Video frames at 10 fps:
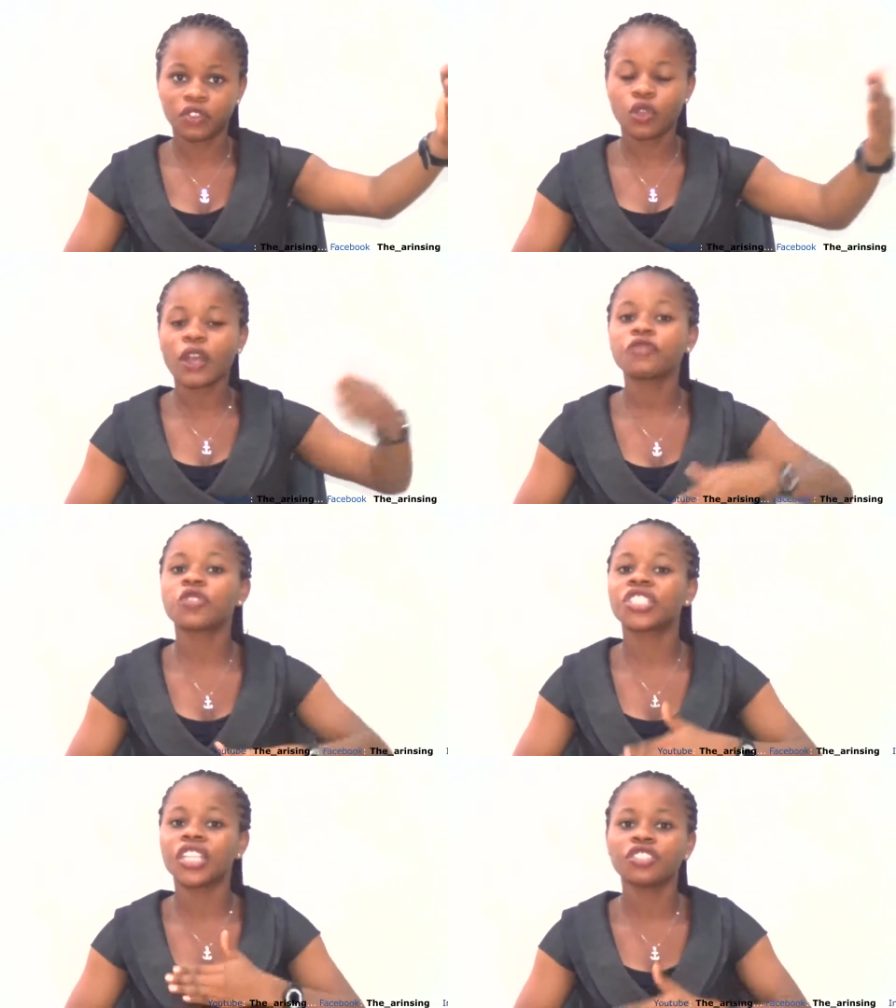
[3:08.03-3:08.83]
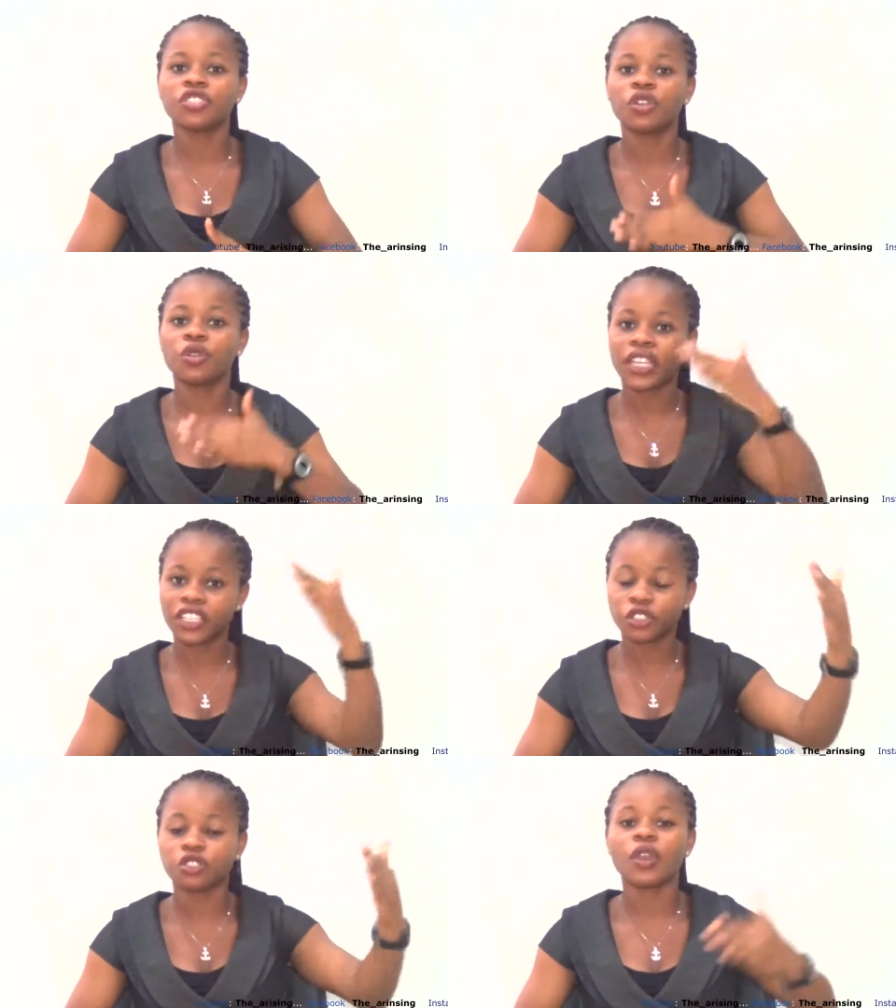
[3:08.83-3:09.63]
You have to change your
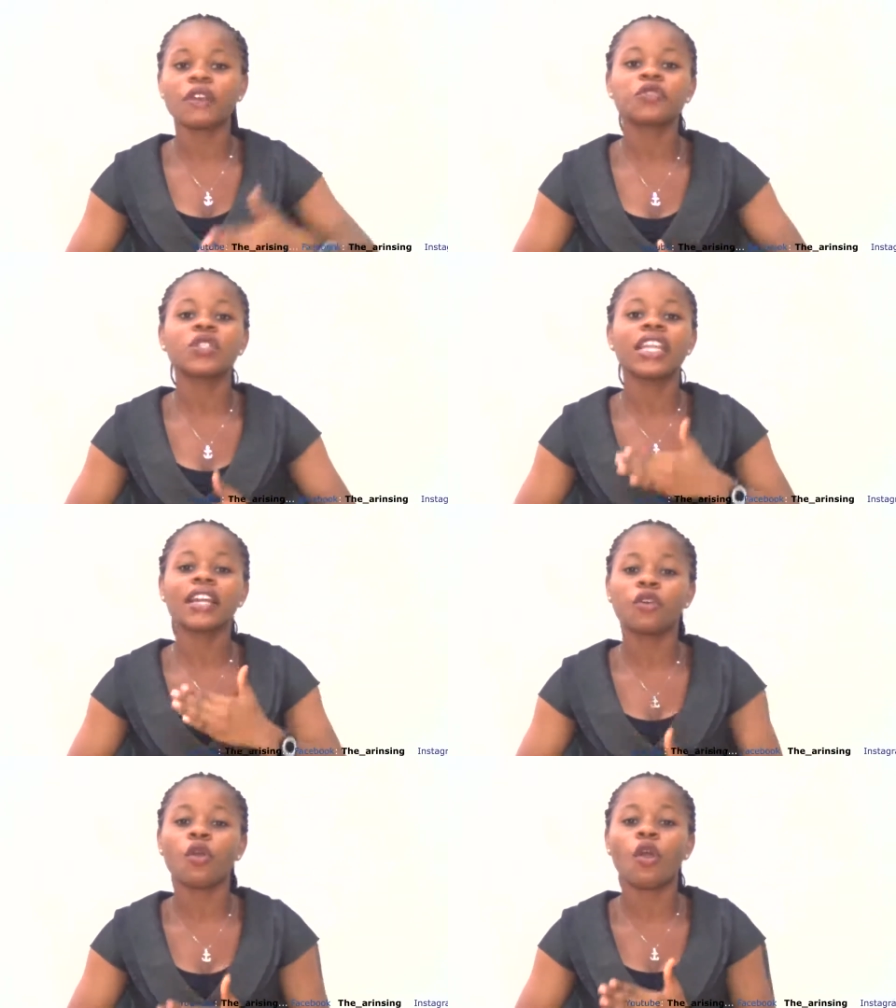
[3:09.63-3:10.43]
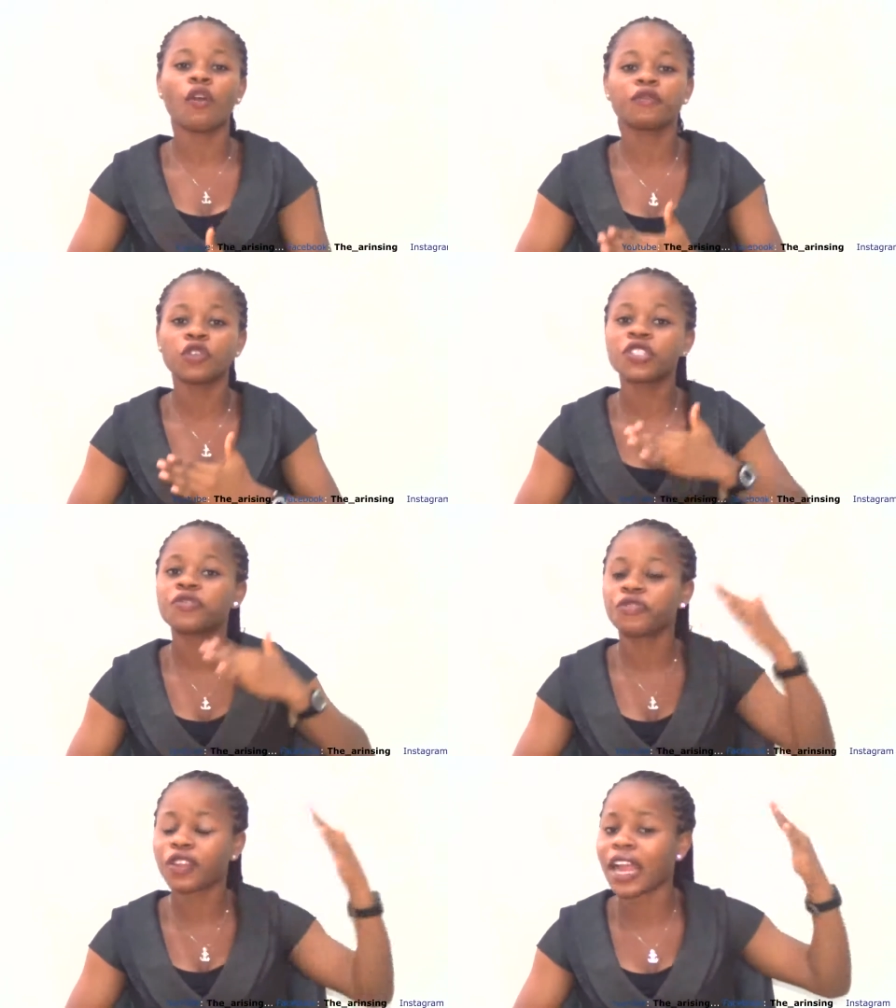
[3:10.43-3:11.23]
location. You have to let go of those
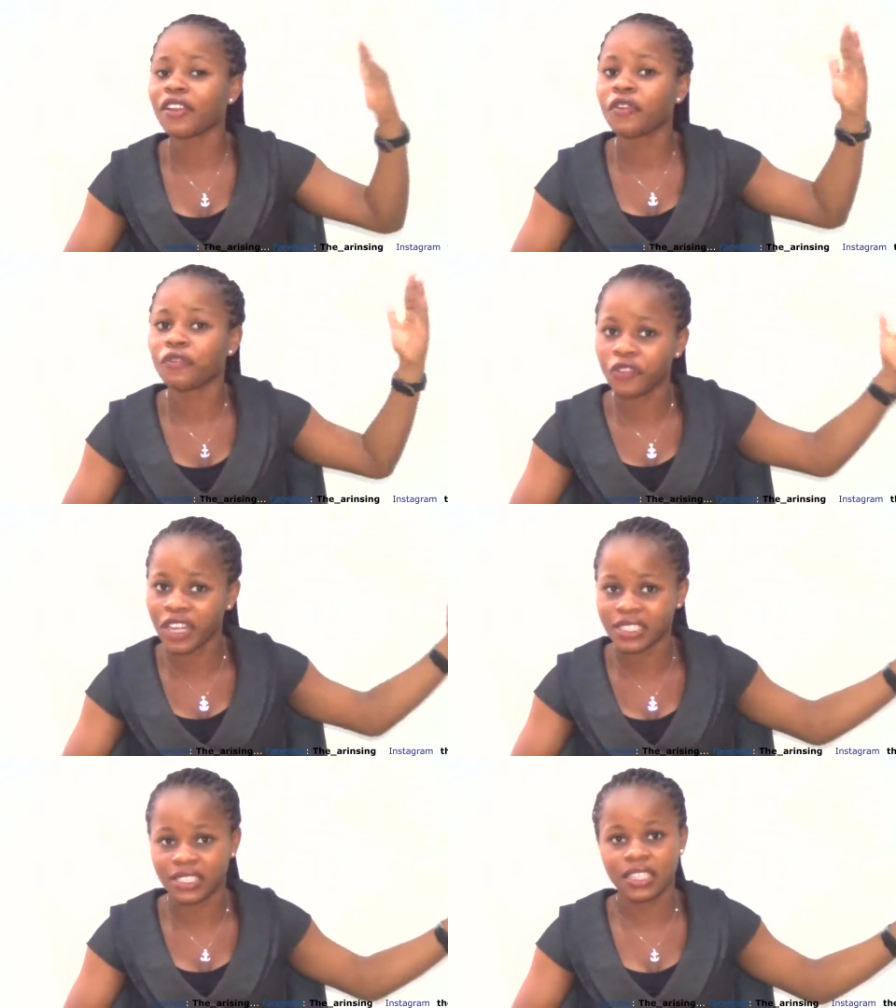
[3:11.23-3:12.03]
kind of friends.